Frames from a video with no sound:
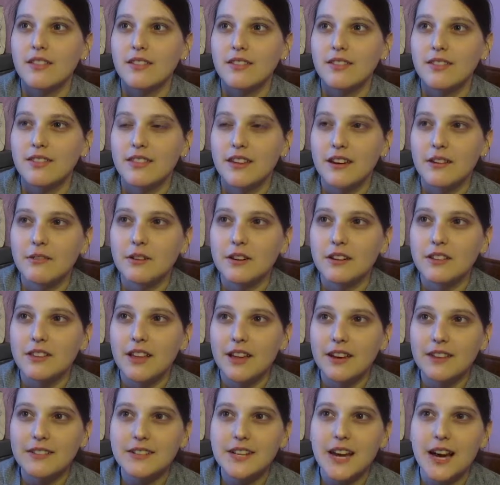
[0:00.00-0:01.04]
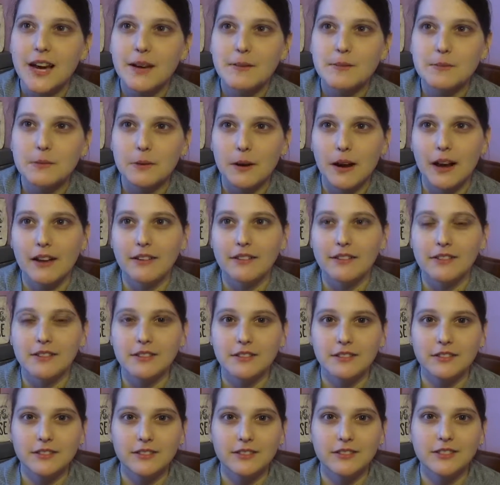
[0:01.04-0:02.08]
there were a lot of times where I
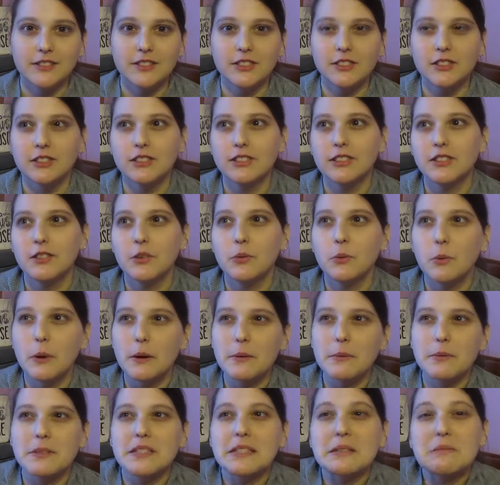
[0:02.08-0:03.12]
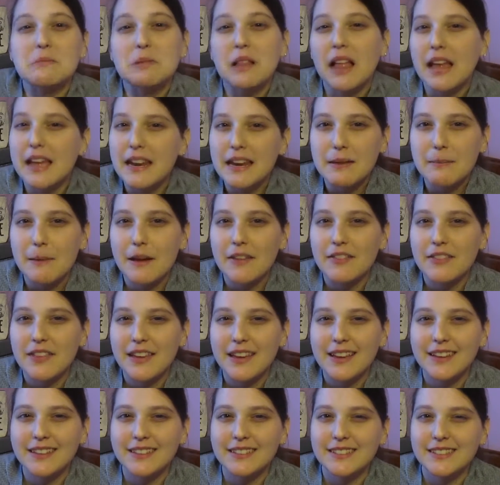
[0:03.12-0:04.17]
Gwen was complaining about
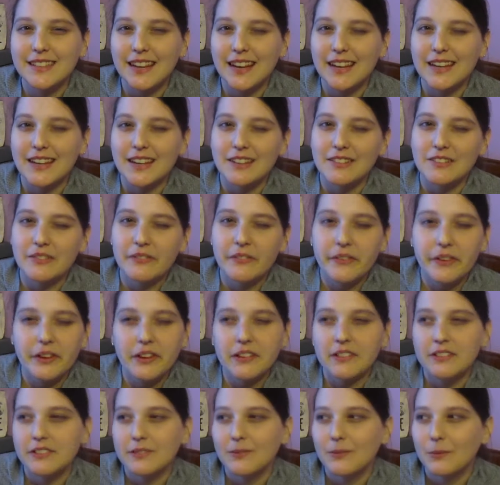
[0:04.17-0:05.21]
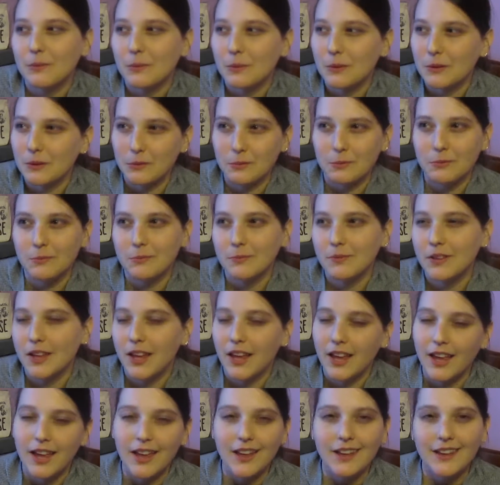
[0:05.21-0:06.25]
things that I didn't feel were
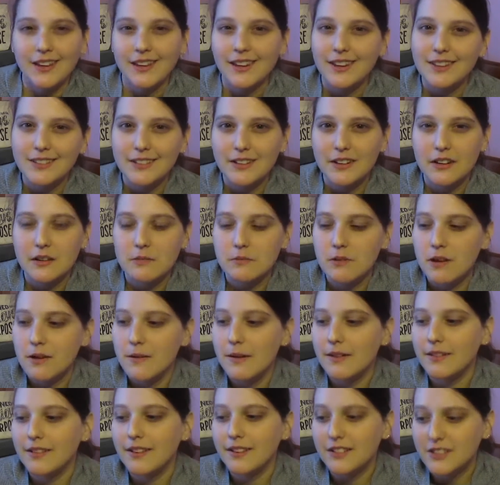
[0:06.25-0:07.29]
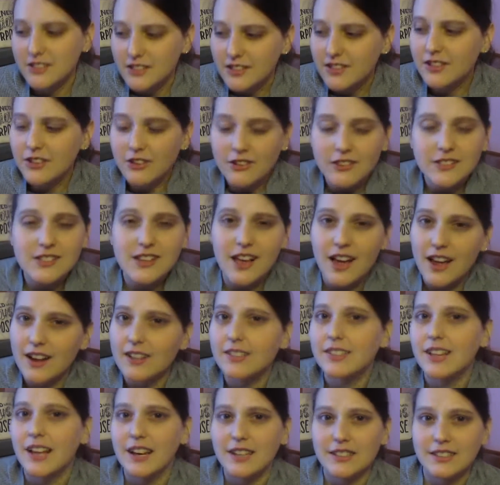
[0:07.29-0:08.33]
necessary to complain about. The girl's got
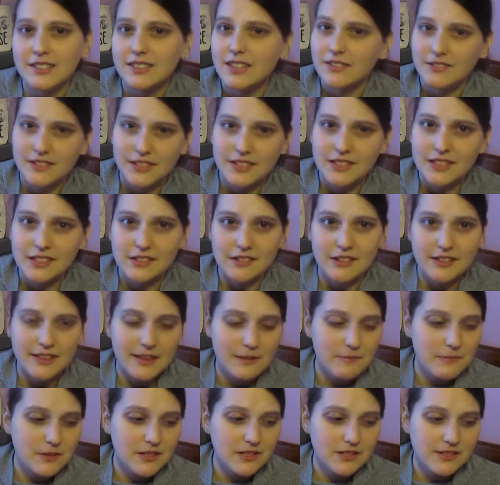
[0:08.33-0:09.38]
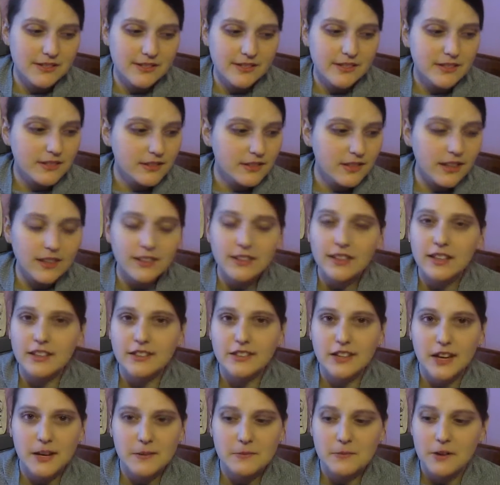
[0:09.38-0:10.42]
a lot of stuff to deal with. I mean, she's suddenly a
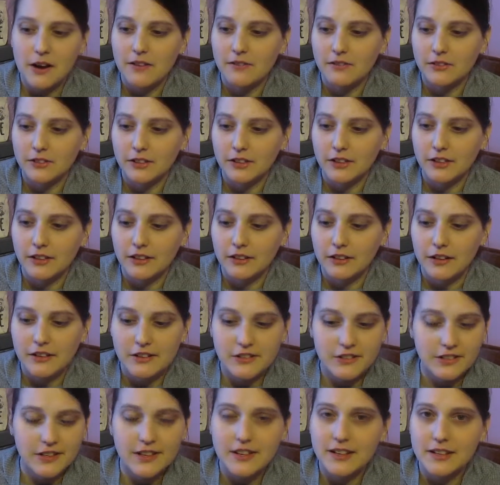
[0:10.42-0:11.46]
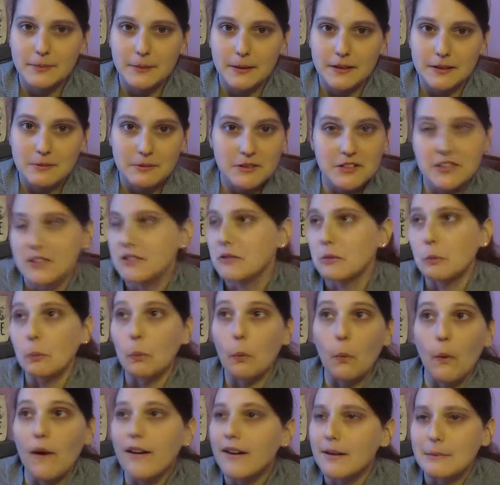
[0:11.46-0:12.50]
time traveler and she didn't expect to be, she didn't
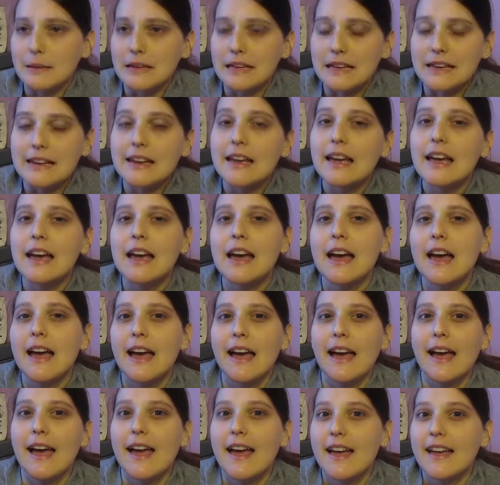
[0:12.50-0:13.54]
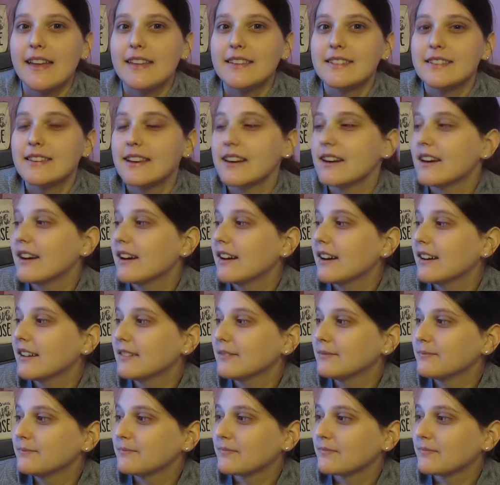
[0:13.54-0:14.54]
want to be. And, uh,